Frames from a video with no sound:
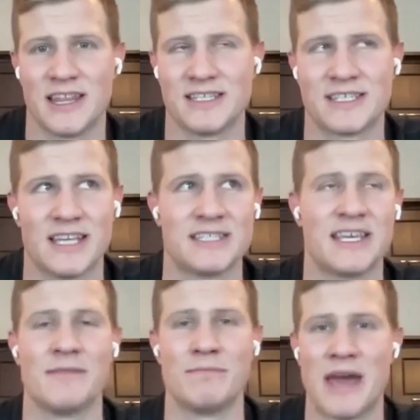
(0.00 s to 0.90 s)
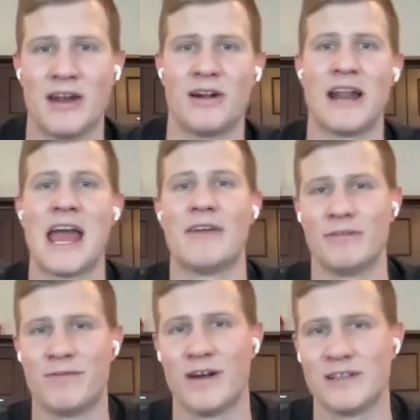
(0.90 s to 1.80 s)
these kids getting better and having
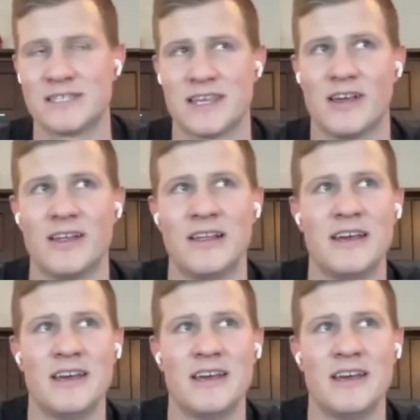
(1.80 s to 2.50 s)
fun still.